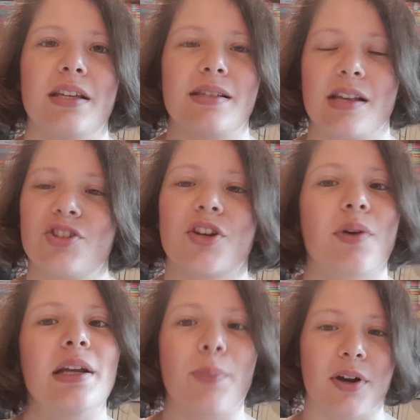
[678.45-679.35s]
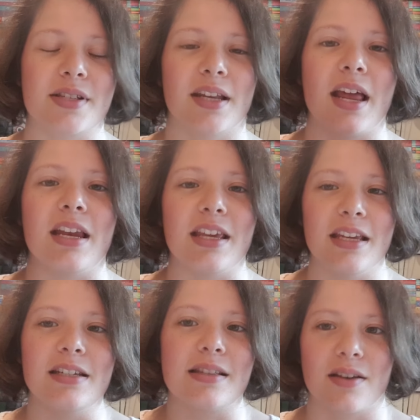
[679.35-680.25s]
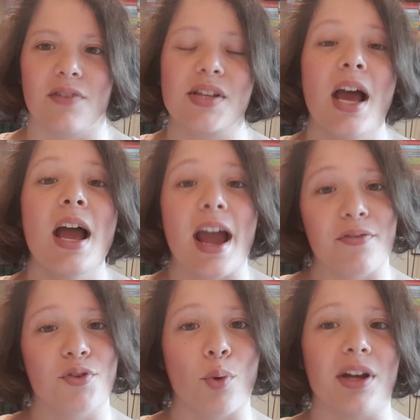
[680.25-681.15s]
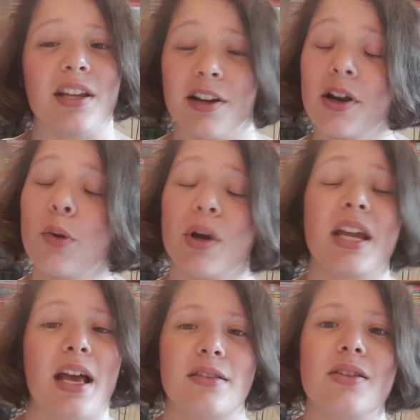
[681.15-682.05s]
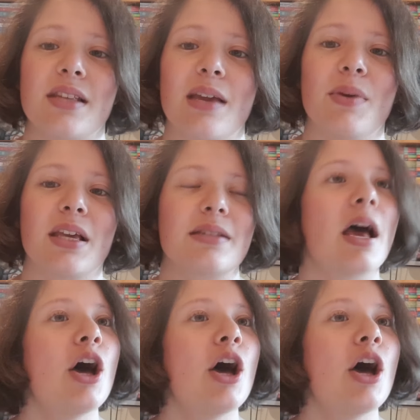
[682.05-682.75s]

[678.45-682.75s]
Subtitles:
He's such a great person and he deserves everyone hearing what he has to say, because